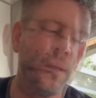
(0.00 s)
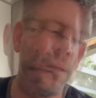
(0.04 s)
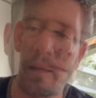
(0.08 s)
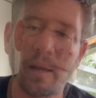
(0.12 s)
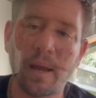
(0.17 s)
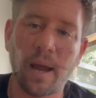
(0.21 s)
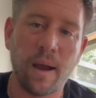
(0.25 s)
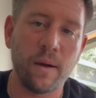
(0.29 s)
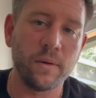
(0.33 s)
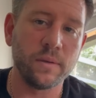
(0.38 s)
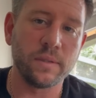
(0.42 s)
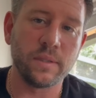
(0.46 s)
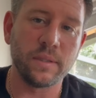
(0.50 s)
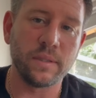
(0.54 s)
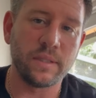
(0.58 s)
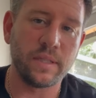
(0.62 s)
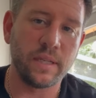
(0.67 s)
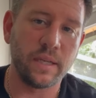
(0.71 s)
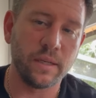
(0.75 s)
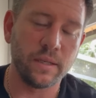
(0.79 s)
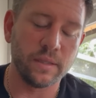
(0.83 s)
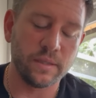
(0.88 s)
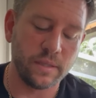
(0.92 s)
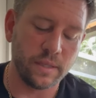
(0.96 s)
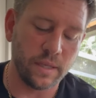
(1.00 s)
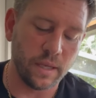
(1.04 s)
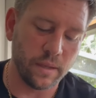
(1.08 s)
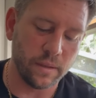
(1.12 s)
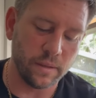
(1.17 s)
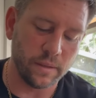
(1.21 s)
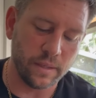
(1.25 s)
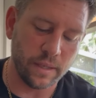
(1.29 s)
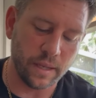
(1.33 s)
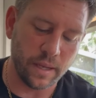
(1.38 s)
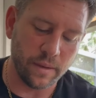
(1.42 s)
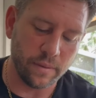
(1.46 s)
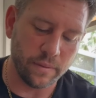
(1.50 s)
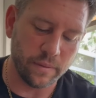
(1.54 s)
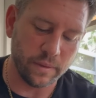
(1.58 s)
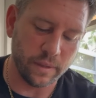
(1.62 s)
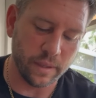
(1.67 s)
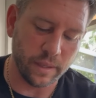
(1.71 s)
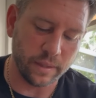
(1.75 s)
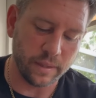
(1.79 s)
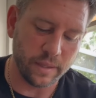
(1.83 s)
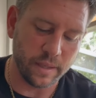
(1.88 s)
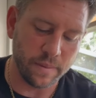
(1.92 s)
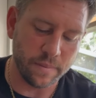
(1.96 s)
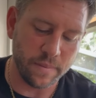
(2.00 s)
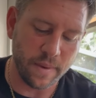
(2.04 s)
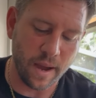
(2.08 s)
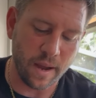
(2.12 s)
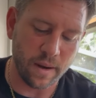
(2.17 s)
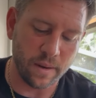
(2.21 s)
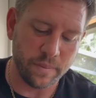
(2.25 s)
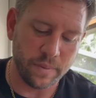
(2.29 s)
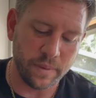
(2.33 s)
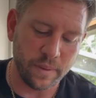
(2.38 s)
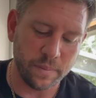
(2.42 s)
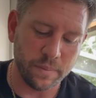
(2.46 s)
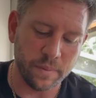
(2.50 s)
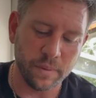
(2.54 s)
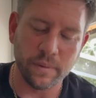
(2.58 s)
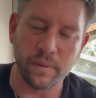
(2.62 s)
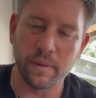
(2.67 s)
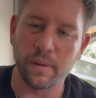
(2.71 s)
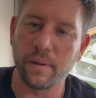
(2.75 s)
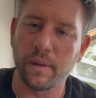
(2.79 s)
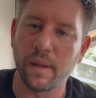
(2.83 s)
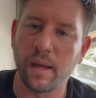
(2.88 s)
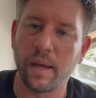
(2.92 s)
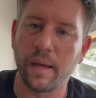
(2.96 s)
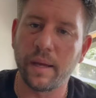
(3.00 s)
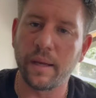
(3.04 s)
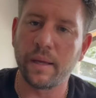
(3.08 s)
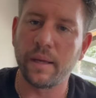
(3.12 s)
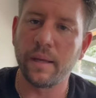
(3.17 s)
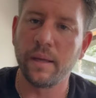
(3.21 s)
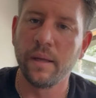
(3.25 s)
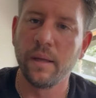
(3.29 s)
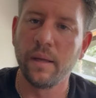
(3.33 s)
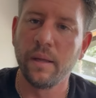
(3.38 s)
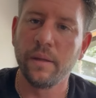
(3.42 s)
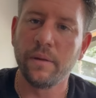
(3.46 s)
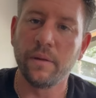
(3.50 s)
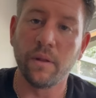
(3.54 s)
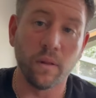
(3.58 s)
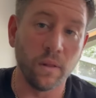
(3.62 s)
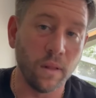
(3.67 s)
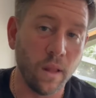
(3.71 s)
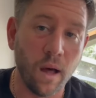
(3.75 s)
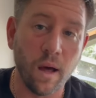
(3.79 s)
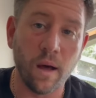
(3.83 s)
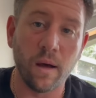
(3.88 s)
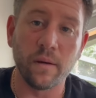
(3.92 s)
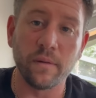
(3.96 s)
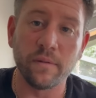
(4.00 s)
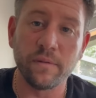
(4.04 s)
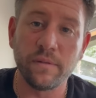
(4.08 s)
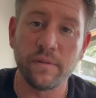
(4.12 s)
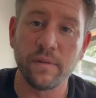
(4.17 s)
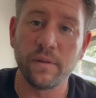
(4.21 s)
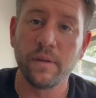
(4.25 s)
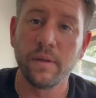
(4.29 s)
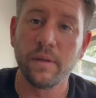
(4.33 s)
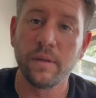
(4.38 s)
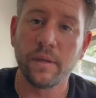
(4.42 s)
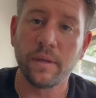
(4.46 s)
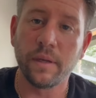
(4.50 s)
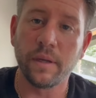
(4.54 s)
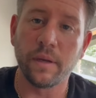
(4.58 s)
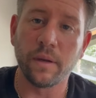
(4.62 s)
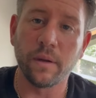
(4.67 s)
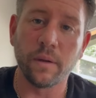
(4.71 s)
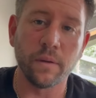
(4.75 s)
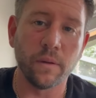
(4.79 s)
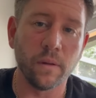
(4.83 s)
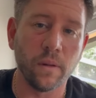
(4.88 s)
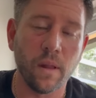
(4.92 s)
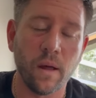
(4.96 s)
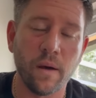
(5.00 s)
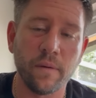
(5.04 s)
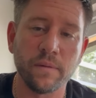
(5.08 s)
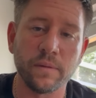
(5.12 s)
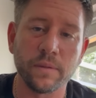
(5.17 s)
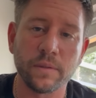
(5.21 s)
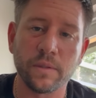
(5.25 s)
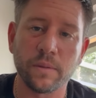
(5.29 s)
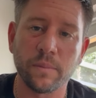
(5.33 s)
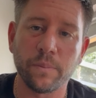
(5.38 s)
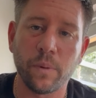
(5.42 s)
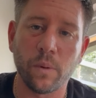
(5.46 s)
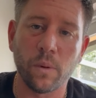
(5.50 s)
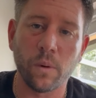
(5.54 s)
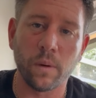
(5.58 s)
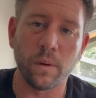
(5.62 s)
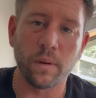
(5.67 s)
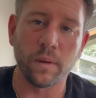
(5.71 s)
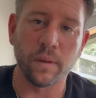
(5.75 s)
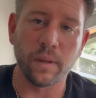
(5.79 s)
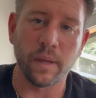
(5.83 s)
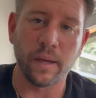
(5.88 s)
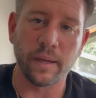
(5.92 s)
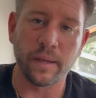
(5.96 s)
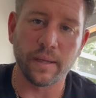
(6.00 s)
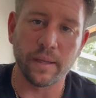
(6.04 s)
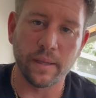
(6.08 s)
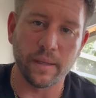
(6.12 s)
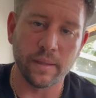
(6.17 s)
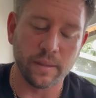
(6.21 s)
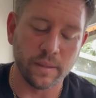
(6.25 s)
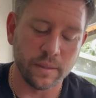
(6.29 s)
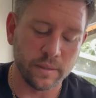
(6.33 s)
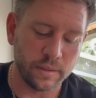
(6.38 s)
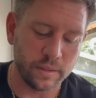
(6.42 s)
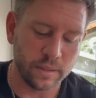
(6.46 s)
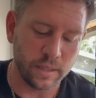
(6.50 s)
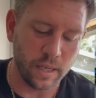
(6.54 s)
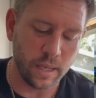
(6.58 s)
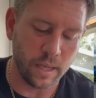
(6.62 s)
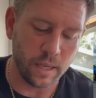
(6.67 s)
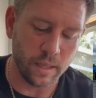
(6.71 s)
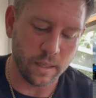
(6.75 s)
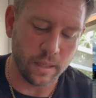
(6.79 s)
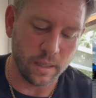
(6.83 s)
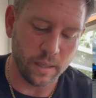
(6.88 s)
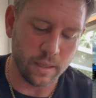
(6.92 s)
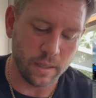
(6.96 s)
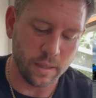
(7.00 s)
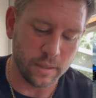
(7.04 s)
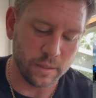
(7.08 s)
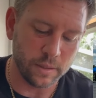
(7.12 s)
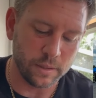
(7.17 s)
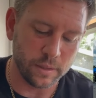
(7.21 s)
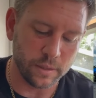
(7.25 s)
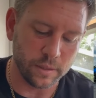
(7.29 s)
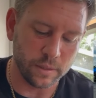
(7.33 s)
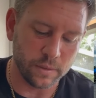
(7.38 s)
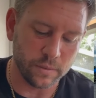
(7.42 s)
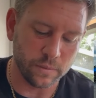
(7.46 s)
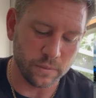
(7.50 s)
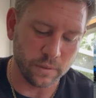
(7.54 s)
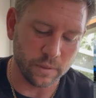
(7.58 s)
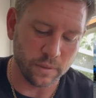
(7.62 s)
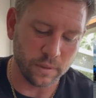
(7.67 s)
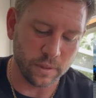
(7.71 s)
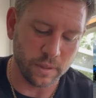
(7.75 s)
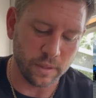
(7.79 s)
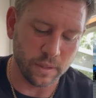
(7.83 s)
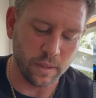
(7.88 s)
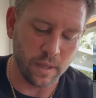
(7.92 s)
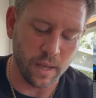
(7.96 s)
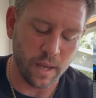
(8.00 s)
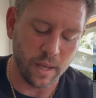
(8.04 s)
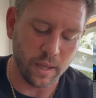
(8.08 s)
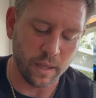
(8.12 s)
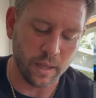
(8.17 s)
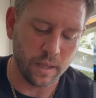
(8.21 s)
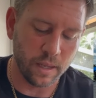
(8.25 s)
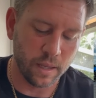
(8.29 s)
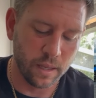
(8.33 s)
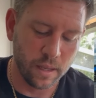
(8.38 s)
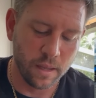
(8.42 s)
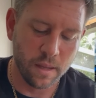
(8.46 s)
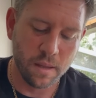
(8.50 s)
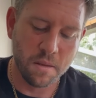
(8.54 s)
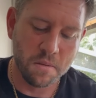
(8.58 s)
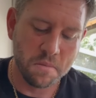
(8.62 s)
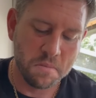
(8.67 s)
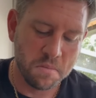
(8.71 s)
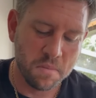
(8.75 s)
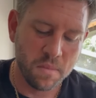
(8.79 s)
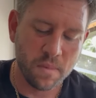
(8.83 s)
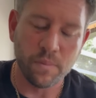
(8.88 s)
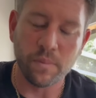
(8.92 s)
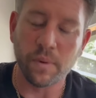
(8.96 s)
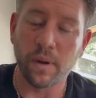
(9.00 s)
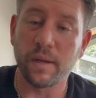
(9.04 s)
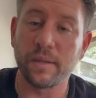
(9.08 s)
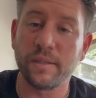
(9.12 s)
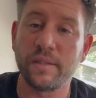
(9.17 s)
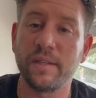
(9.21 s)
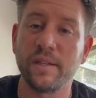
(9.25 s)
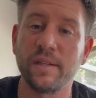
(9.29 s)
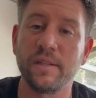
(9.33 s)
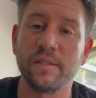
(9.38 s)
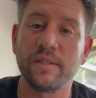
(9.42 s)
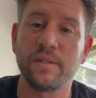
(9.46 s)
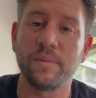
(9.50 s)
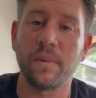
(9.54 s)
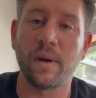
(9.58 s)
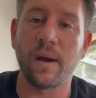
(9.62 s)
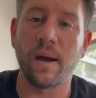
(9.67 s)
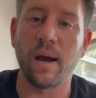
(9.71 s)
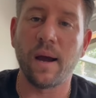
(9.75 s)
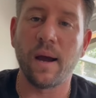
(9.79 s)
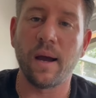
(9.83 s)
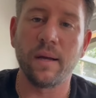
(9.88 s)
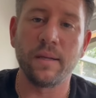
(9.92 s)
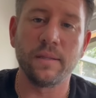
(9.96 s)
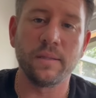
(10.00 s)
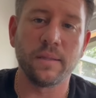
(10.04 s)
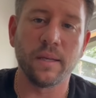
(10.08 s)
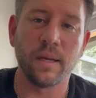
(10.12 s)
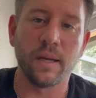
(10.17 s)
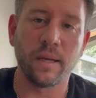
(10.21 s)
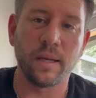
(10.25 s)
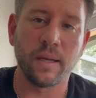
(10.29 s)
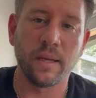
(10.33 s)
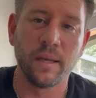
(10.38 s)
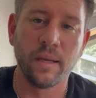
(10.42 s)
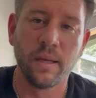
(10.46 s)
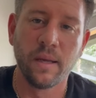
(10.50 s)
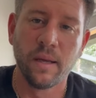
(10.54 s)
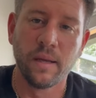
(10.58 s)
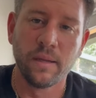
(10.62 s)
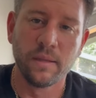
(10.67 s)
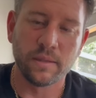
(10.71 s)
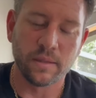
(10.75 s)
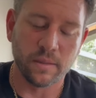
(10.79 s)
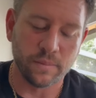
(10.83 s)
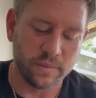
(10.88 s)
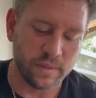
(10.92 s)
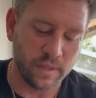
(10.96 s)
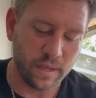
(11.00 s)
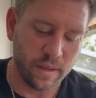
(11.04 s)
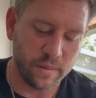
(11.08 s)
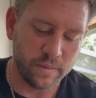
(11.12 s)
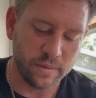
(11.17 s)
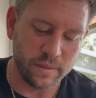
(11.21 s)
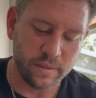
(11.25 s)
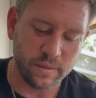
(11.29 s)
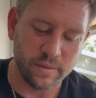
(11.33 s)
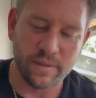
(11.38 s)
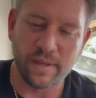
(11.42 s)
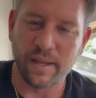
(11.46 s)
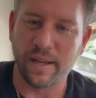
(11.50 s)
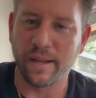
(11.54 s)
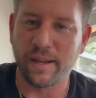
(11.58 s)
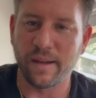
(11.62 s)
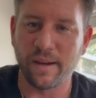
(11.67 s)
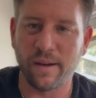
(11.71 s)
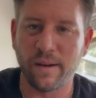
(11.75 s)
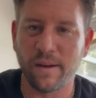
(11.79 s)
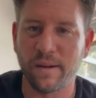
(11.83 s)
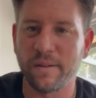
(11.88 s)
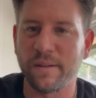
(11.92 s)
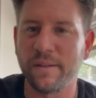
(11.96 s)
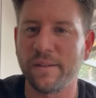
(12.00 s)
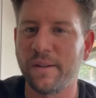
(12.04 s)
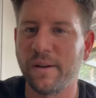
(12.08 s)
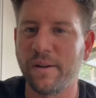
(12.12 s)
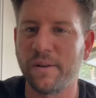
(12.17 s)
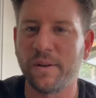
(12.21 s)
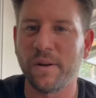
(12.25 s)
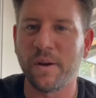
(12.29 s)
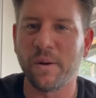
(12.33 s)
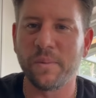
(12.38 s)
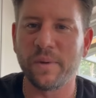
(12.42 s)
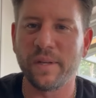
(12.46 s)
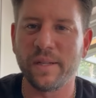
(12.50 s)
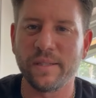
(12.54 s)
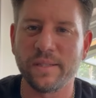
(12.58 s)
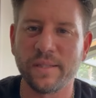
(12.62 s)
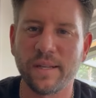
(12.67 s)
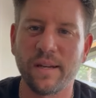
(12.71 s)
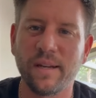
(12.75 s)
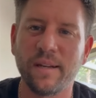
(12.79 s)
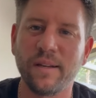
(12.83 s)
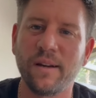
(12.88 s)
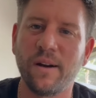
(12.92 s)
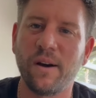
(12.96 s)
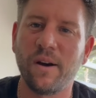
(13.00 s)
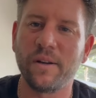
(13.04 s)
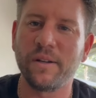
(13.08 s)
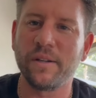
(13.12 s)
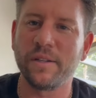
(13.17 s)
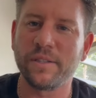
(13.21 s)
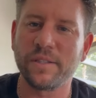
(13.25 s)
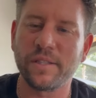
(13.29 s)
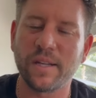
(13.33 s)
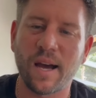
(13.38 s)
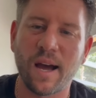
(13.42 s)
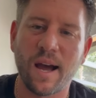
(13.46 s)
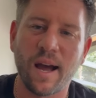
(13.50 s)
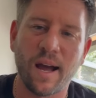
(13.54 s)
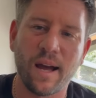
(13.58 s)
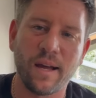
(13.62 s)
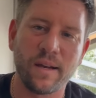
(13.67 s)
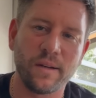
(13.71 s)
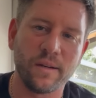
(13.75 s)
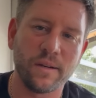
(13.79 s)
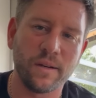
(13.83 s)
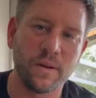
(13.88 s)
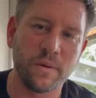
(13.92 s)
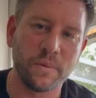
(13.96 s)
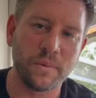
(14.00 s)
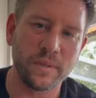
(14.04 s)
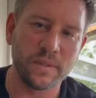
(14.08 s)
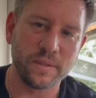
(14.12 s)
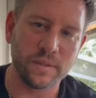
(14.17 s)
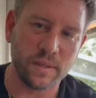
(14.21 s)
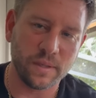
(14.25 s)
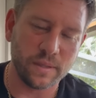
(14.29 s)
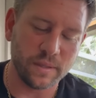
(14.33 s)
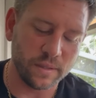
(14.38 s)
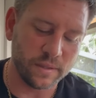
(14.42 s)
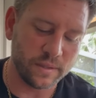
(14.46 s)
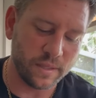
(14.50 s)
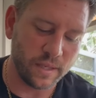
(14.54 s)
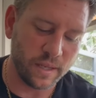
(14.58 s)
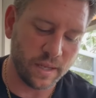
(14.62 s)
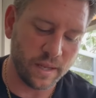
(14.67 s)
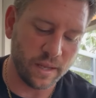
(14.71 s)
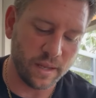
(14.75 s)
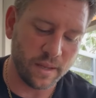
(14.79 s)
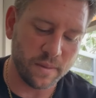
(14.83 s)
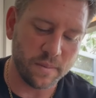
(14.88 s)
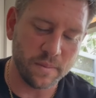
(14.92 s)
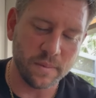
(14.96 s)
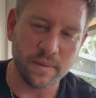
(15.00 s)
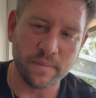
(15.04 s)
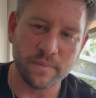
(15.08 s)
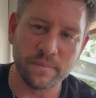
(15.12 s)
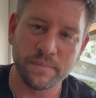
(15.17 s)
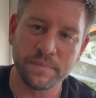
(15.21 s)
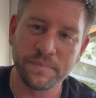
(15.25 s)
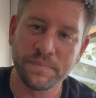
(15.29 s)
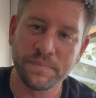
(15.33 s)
I was in tears the other day with like the amount of people that like the love, you know, the love and support like in the scene, and it just really like brought tears to my eyes. Like sometimes you think, oh, you know, nobody's on your side or nobody's on your team, and